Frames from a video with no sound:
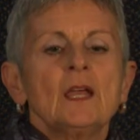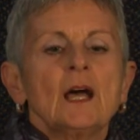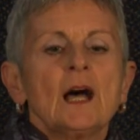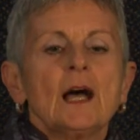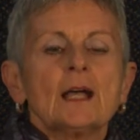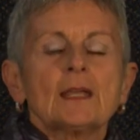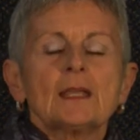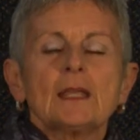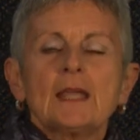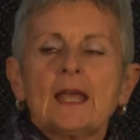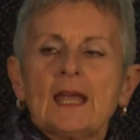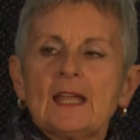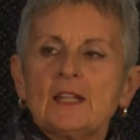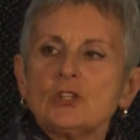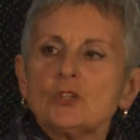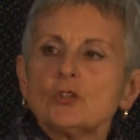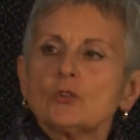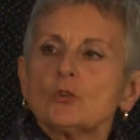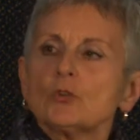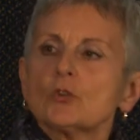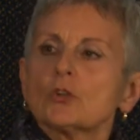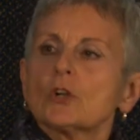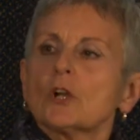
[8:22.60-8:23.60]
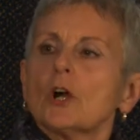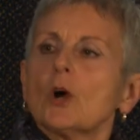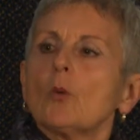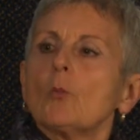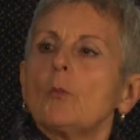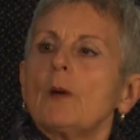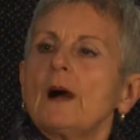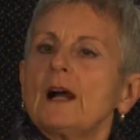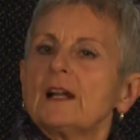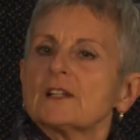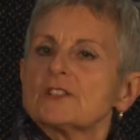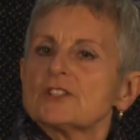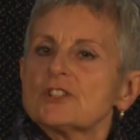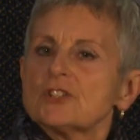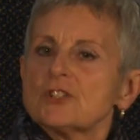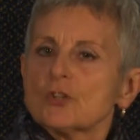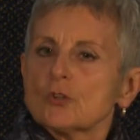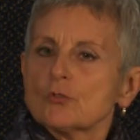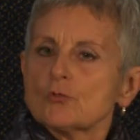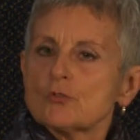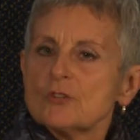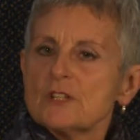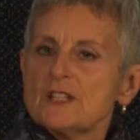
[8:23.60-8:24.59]
Again, you will go back to
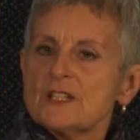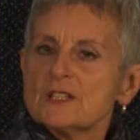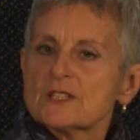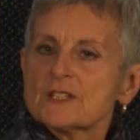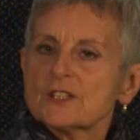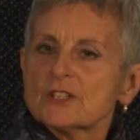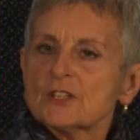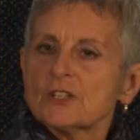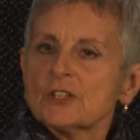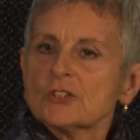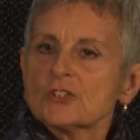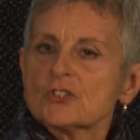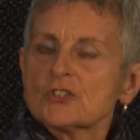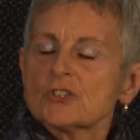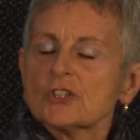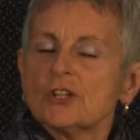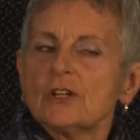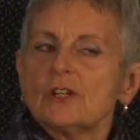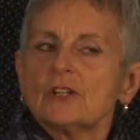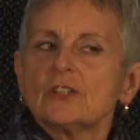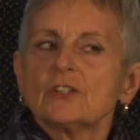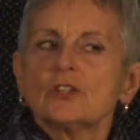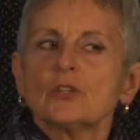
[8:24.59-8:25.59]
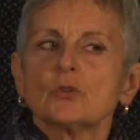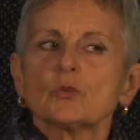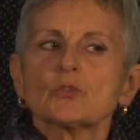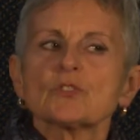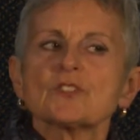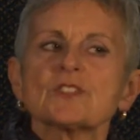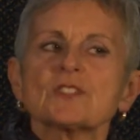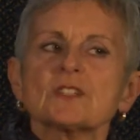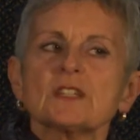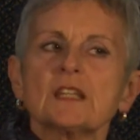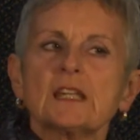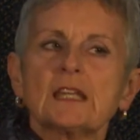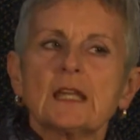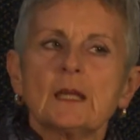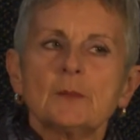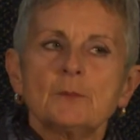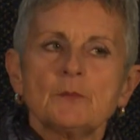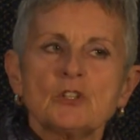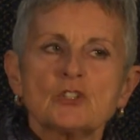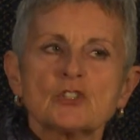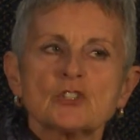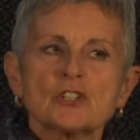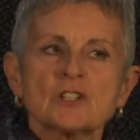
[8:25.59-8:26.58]
your research. You'll see
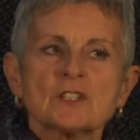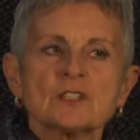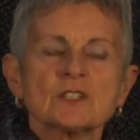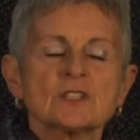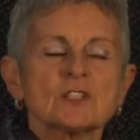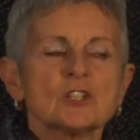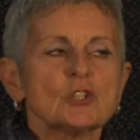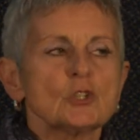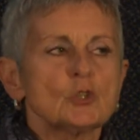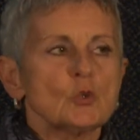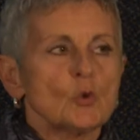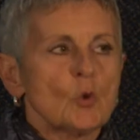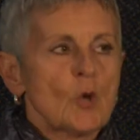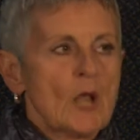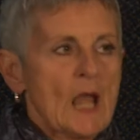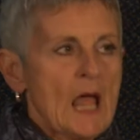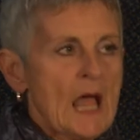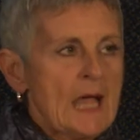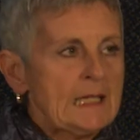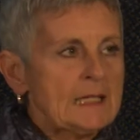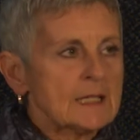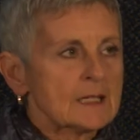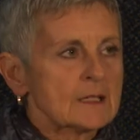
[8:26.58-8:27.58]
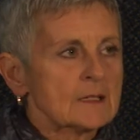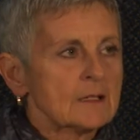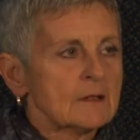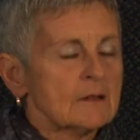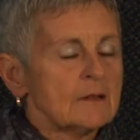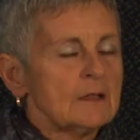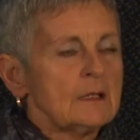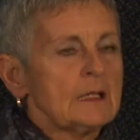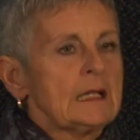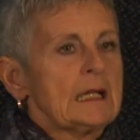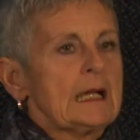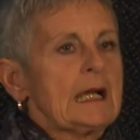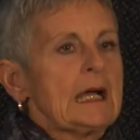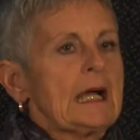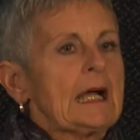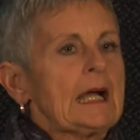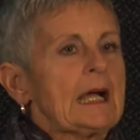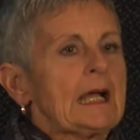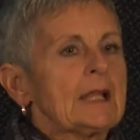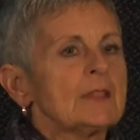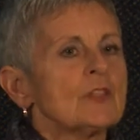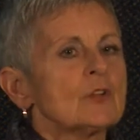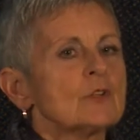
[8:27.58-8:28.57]
images that you like.
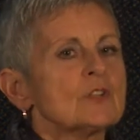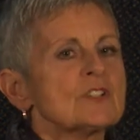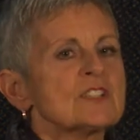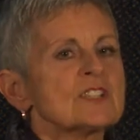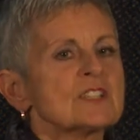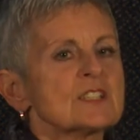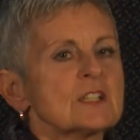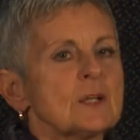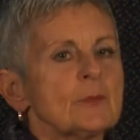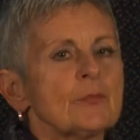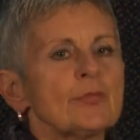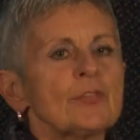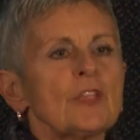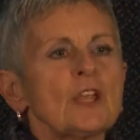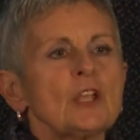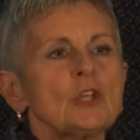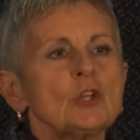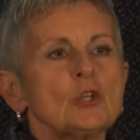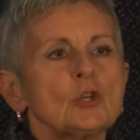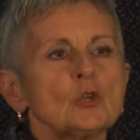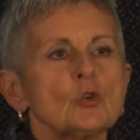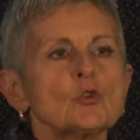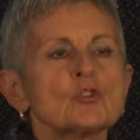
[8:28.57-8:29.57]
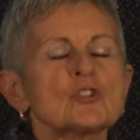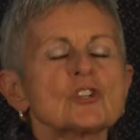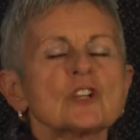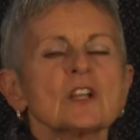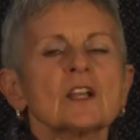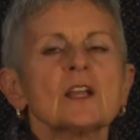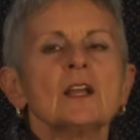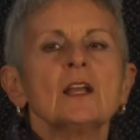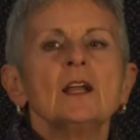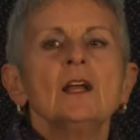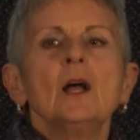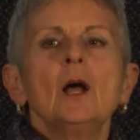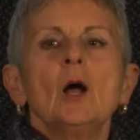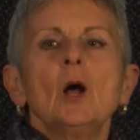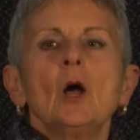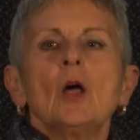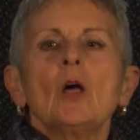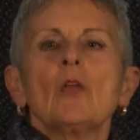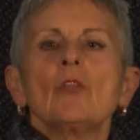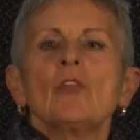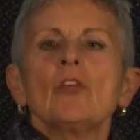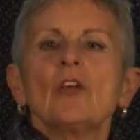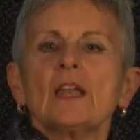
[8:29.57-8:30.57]
And there is something usually
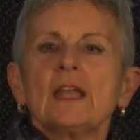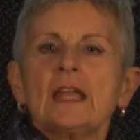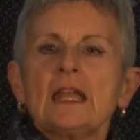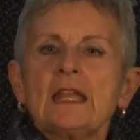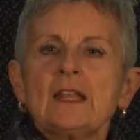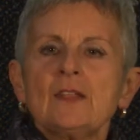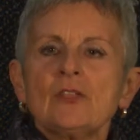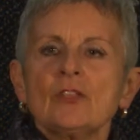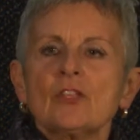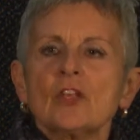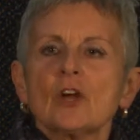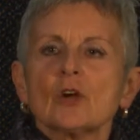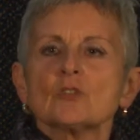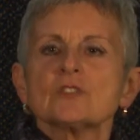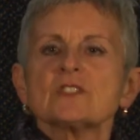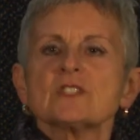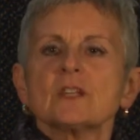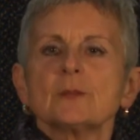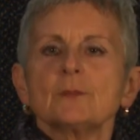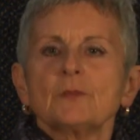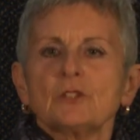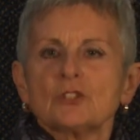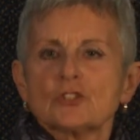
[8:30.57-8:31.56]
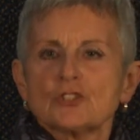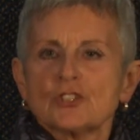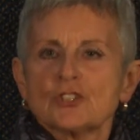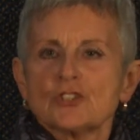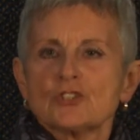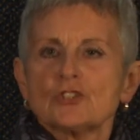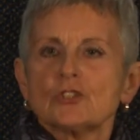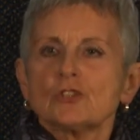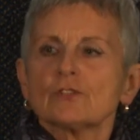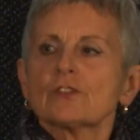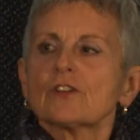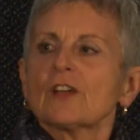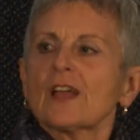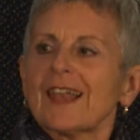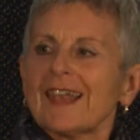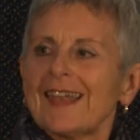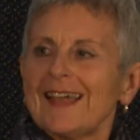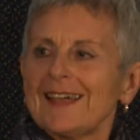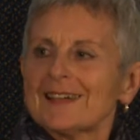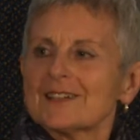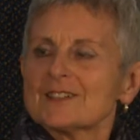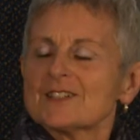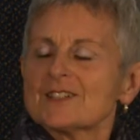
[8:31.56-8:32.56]
that in those images you've
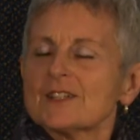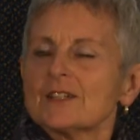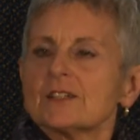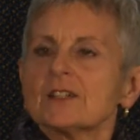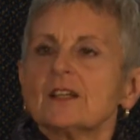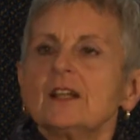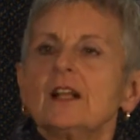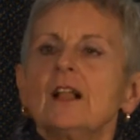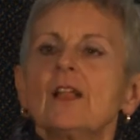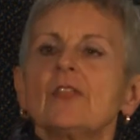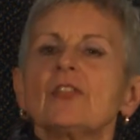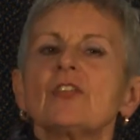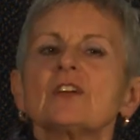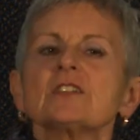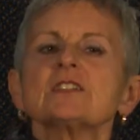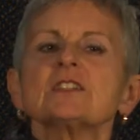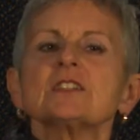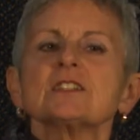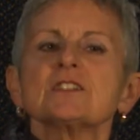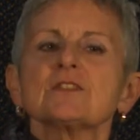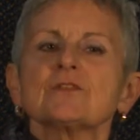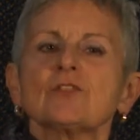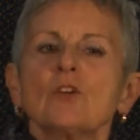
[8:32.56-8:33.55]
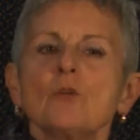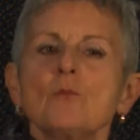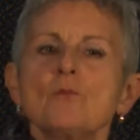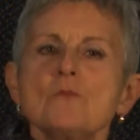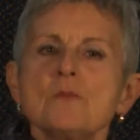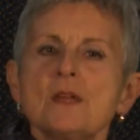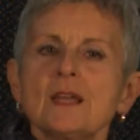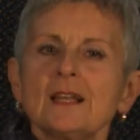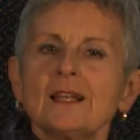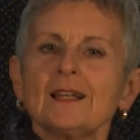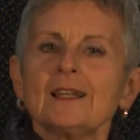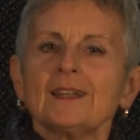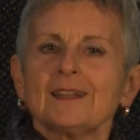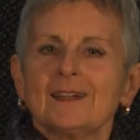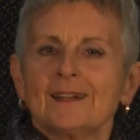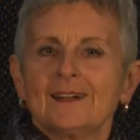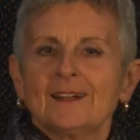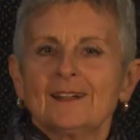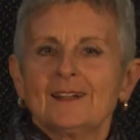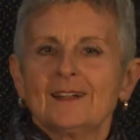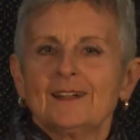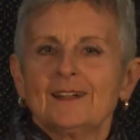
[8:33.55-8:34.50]
collected that is familiar